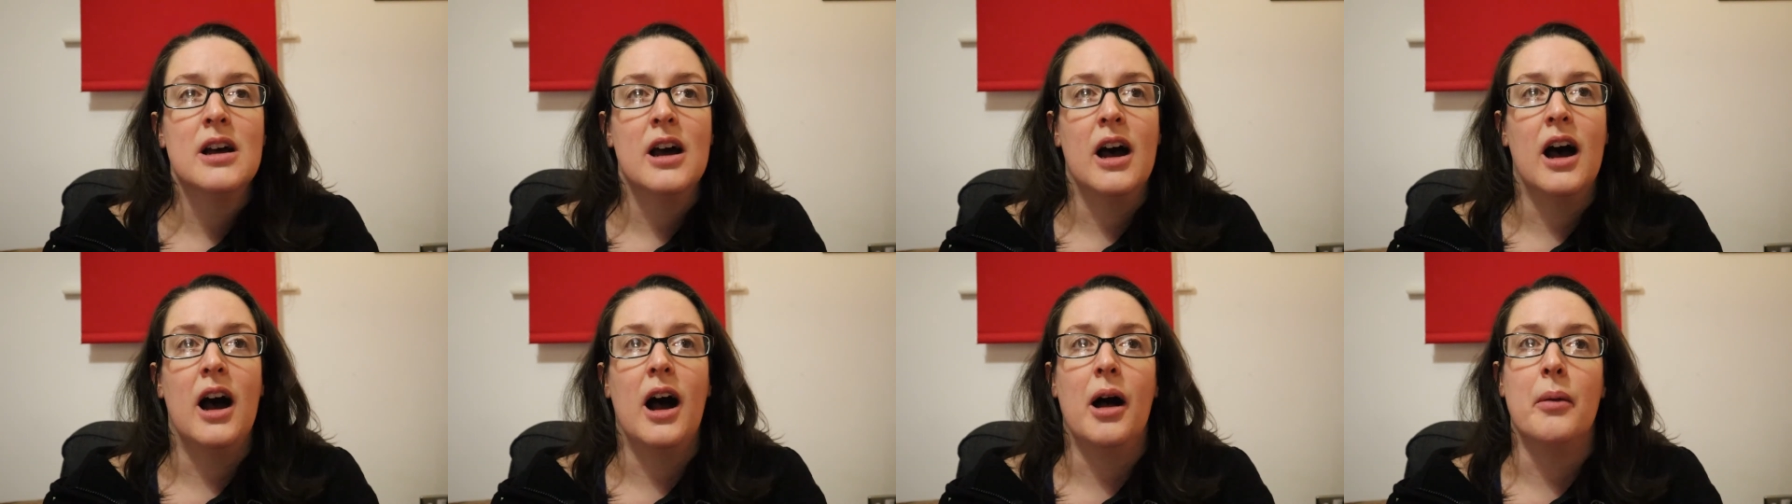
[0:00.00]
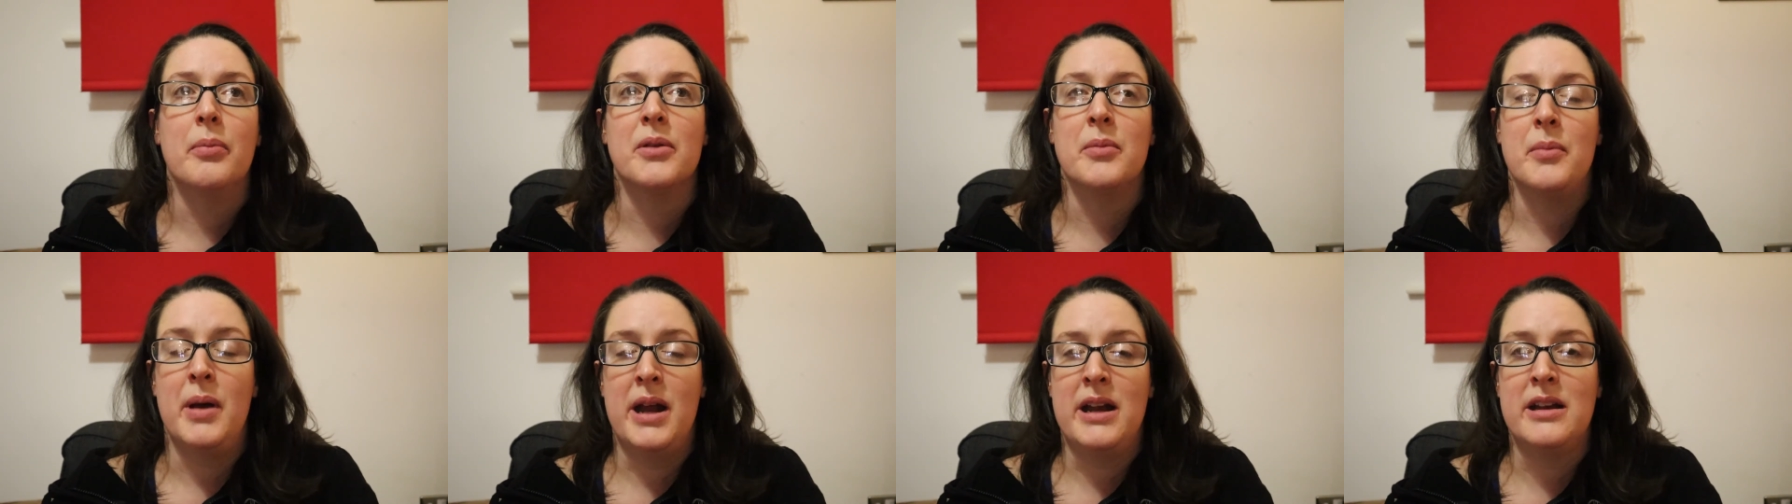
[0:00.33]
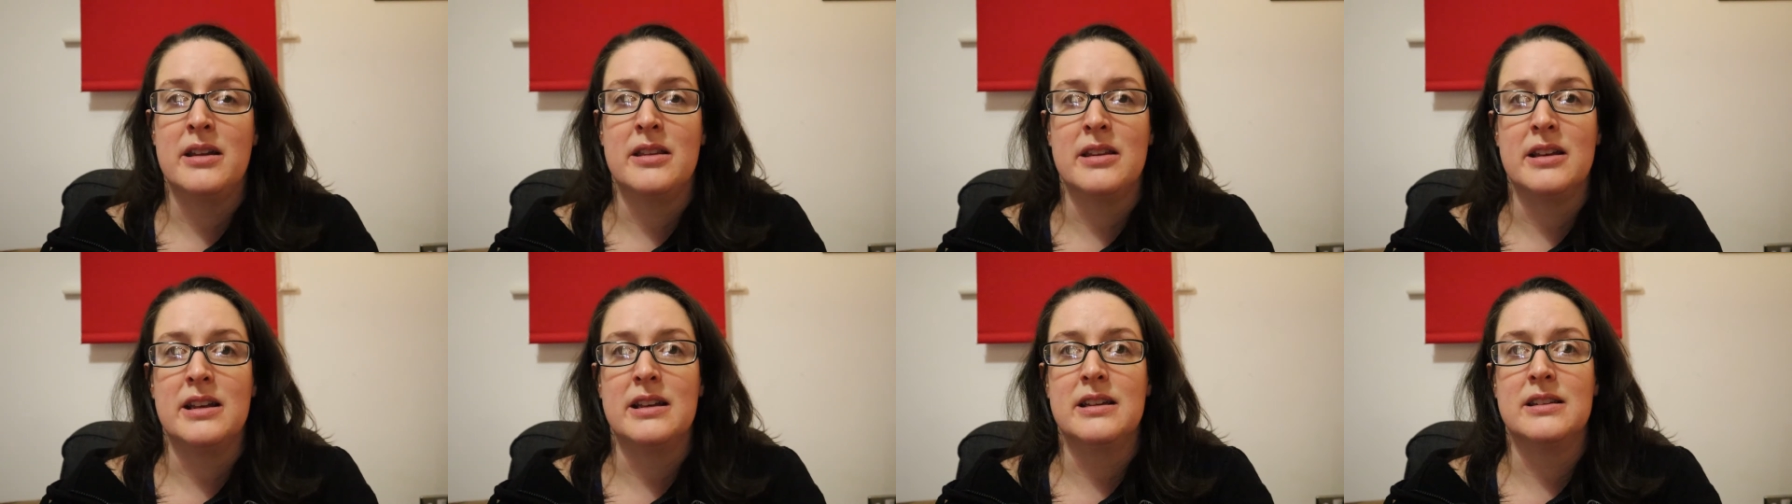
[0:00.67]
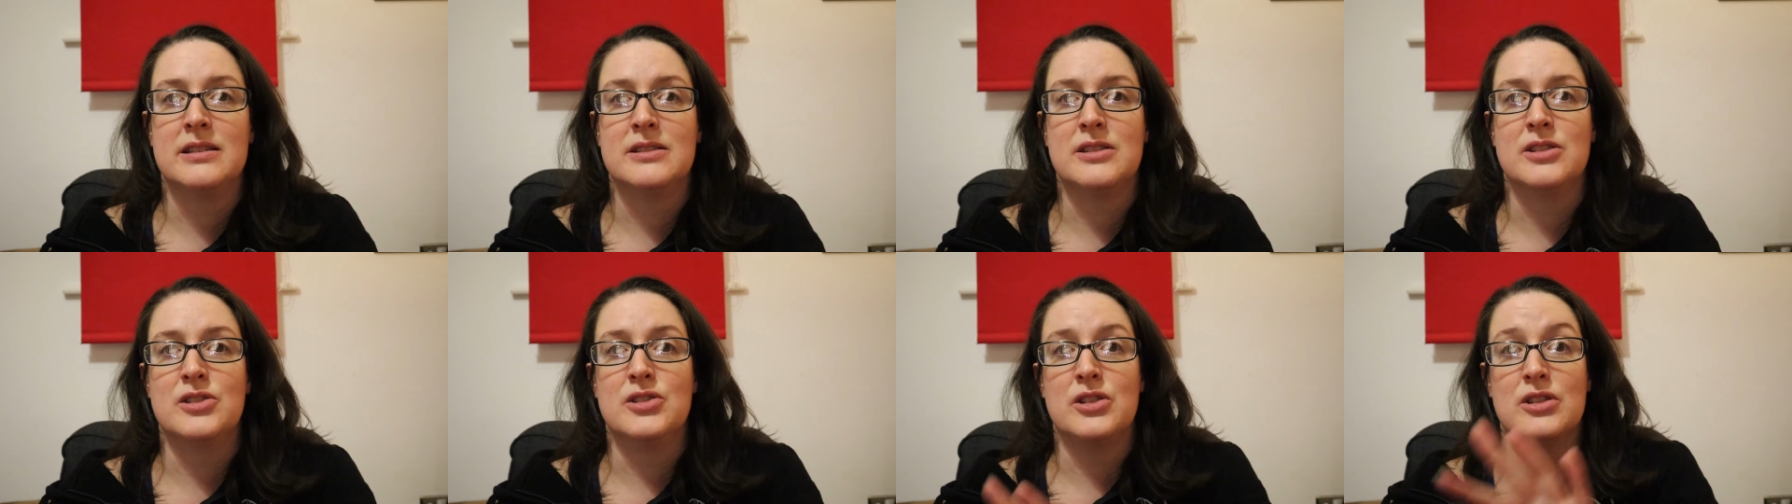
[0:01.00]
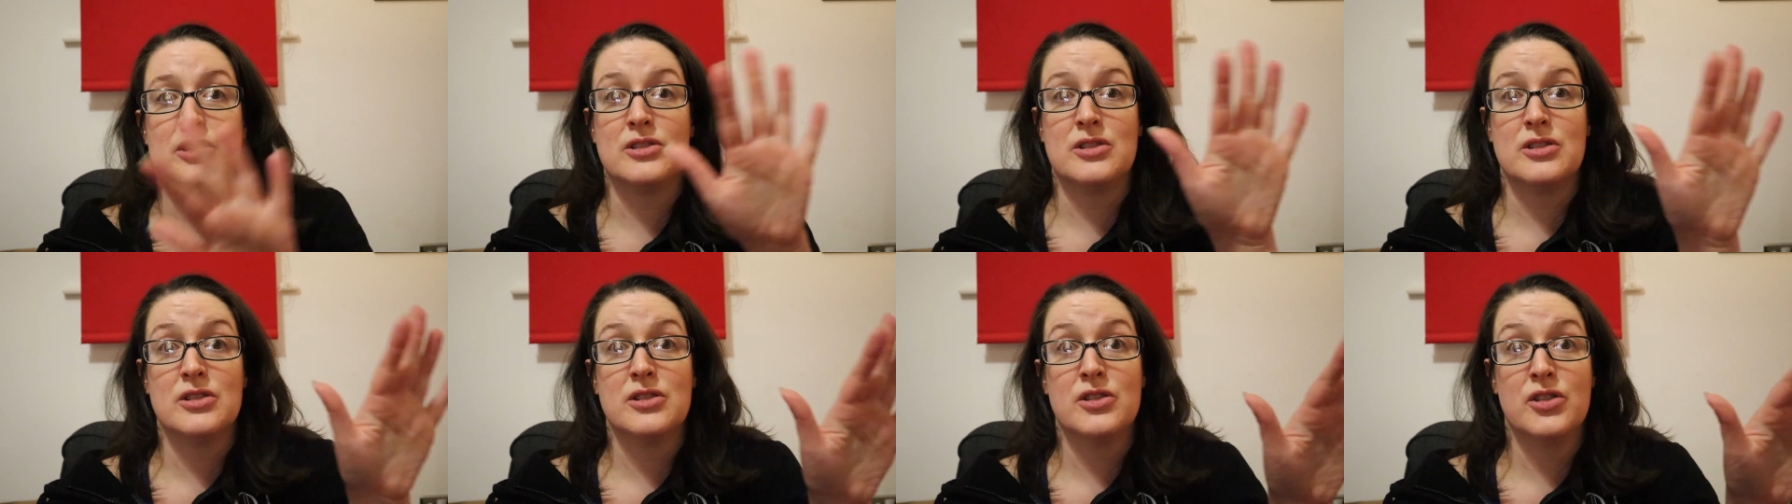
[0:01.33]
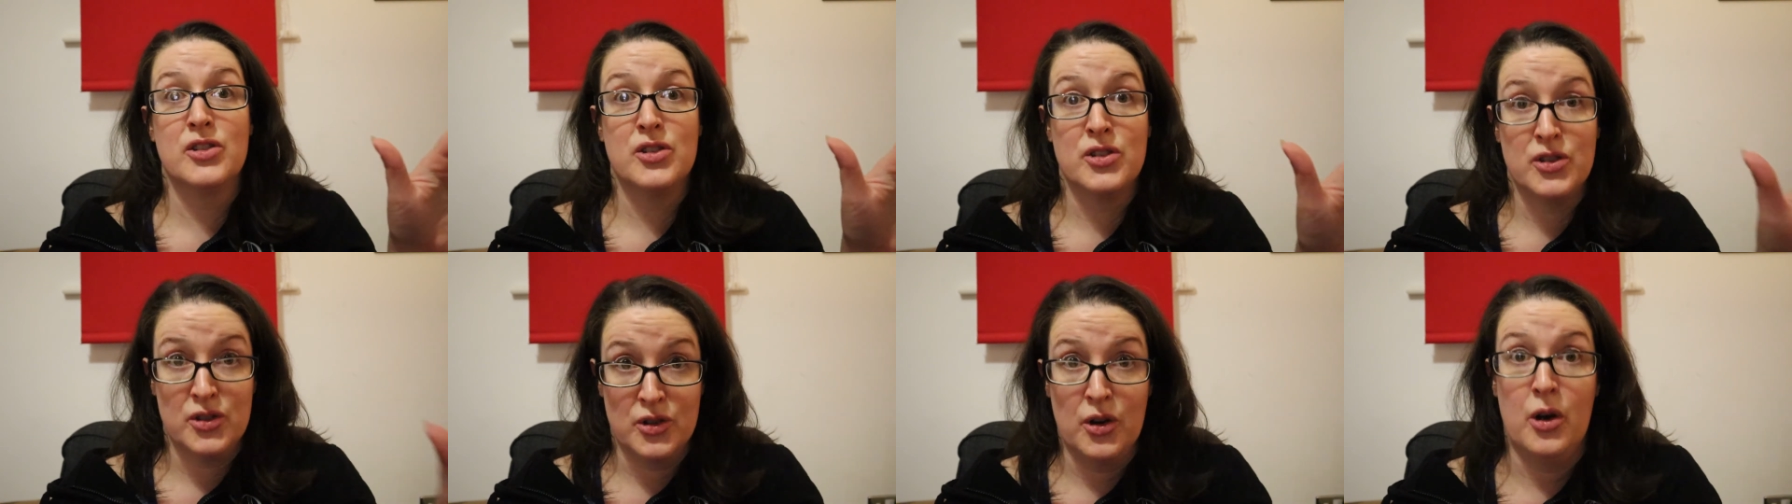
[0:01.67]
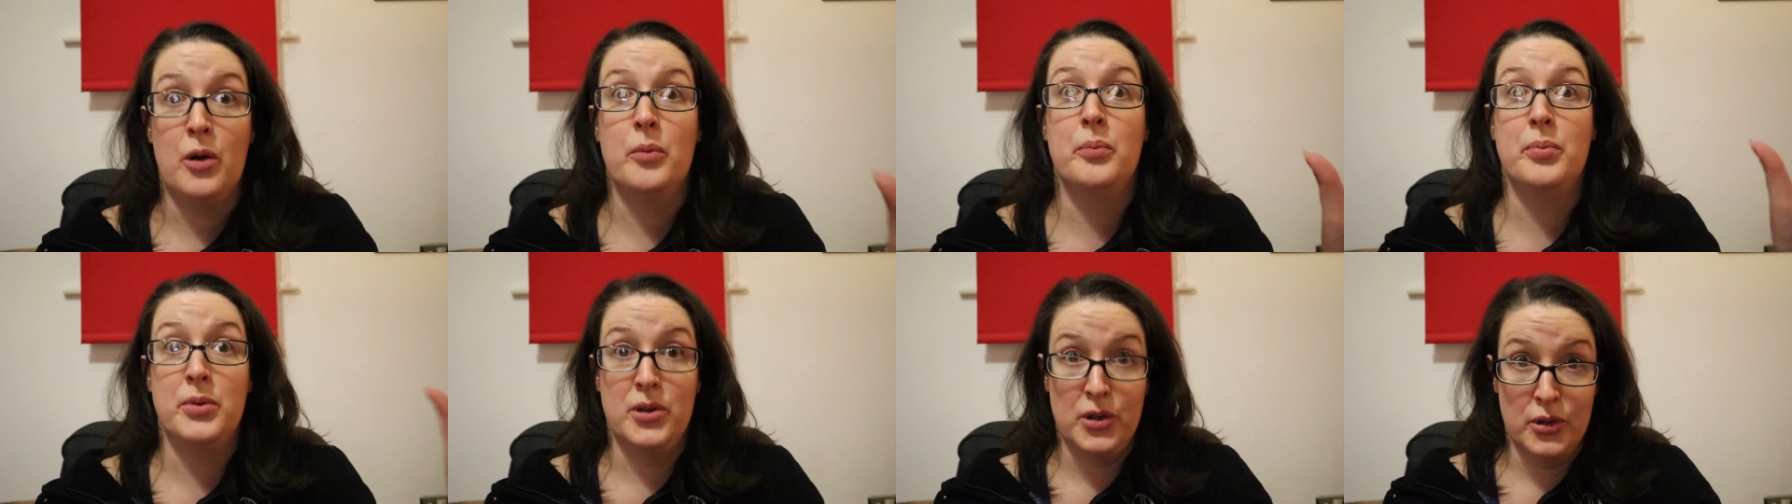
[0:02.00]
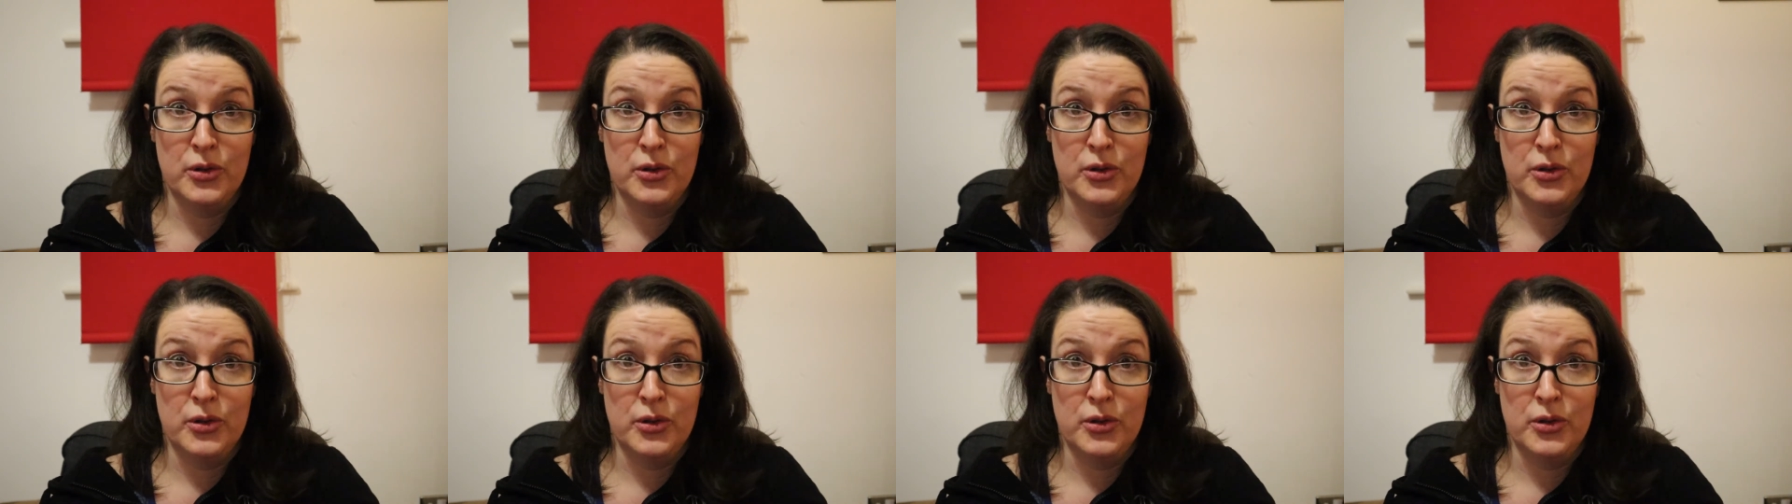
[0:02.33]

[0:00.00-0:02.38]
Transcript: The main thing is to just stop